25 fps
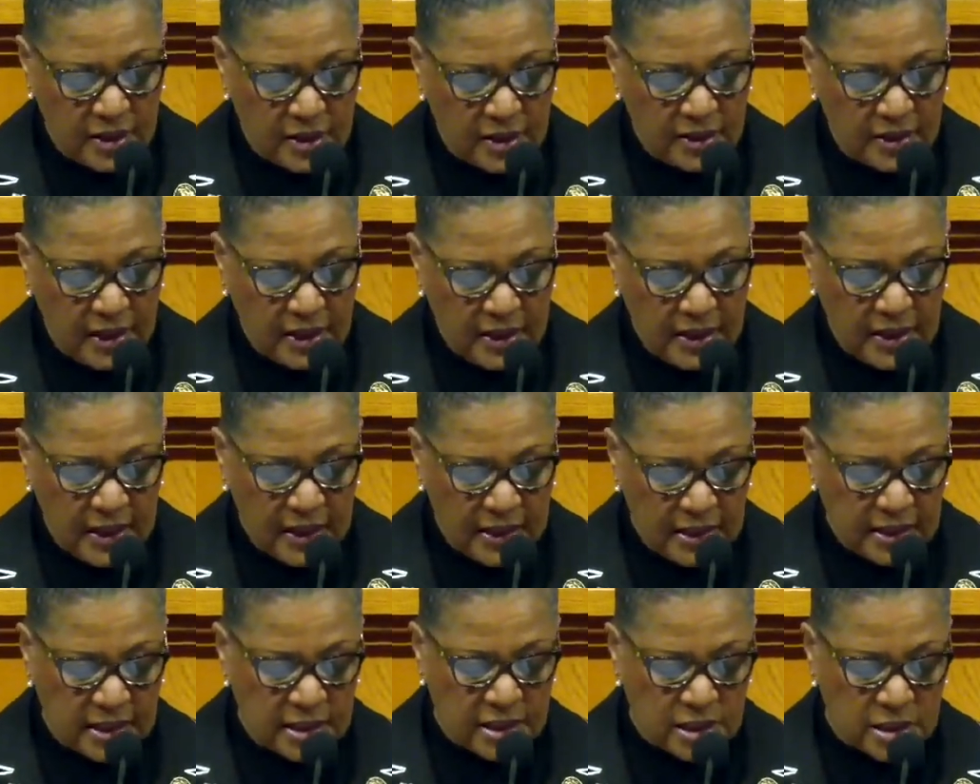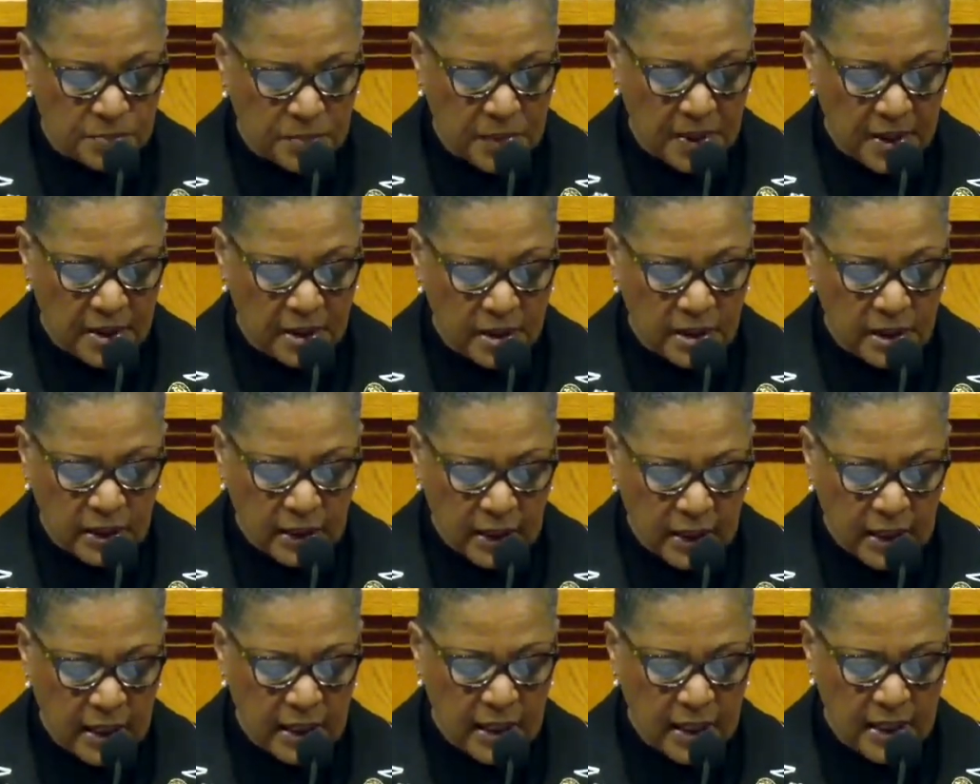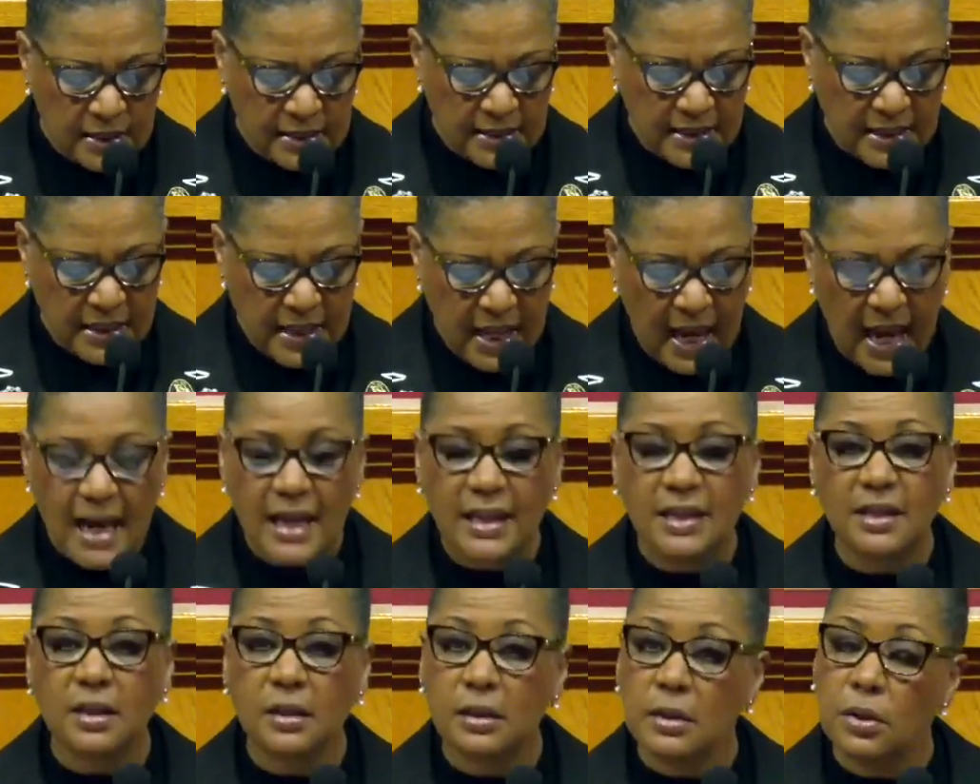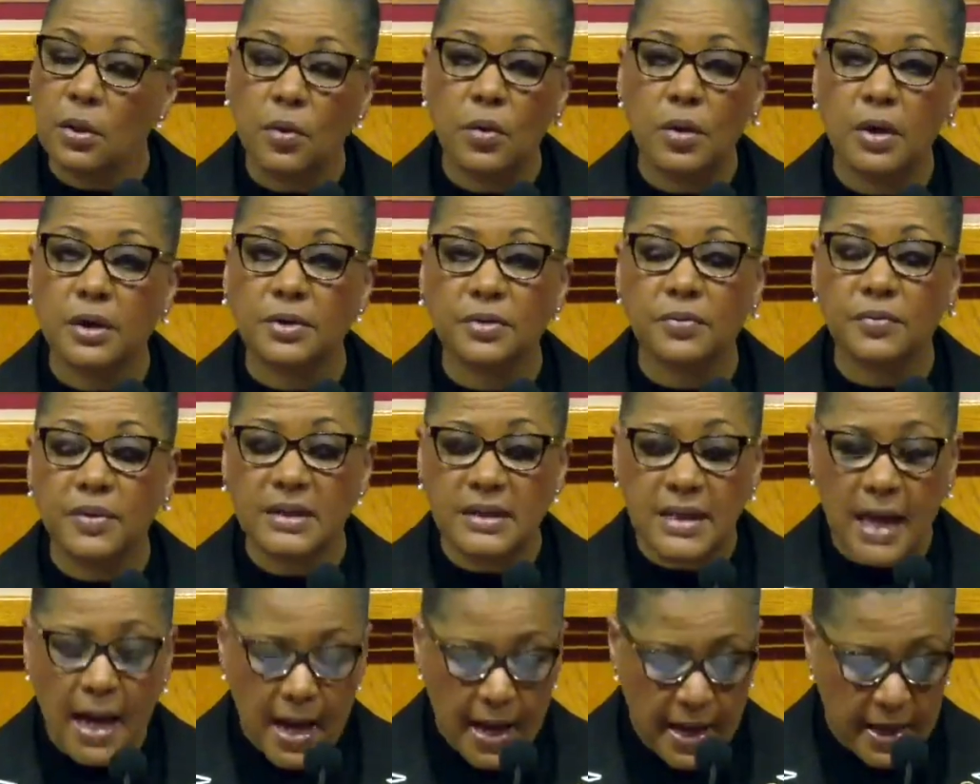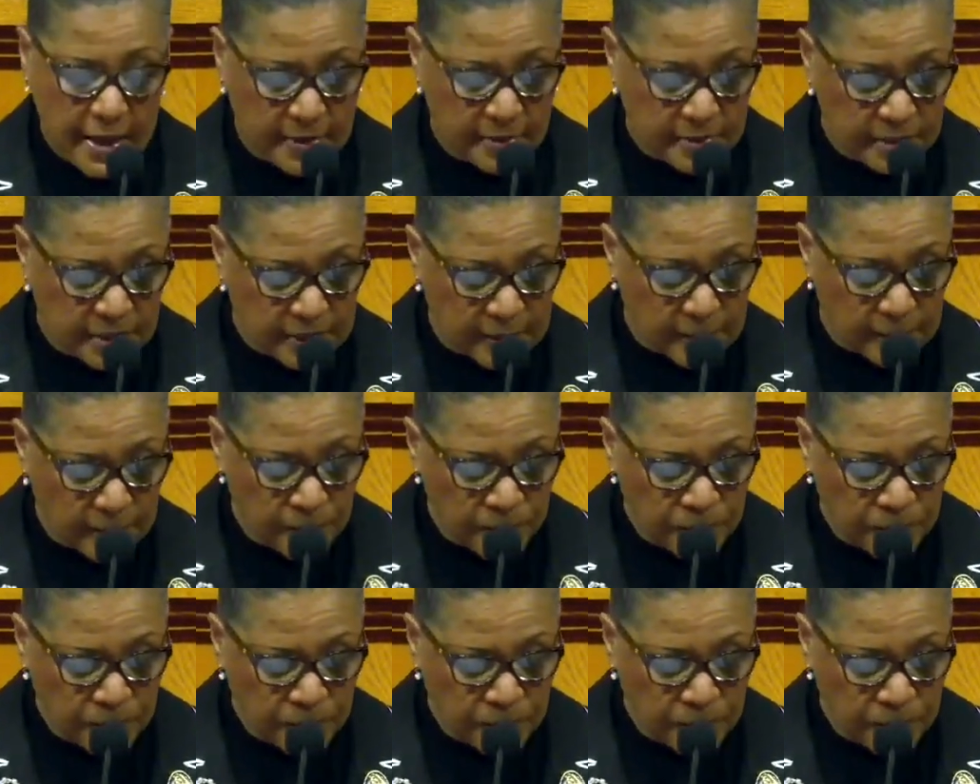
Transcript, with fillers: Then he despairingly denied the Lord three times.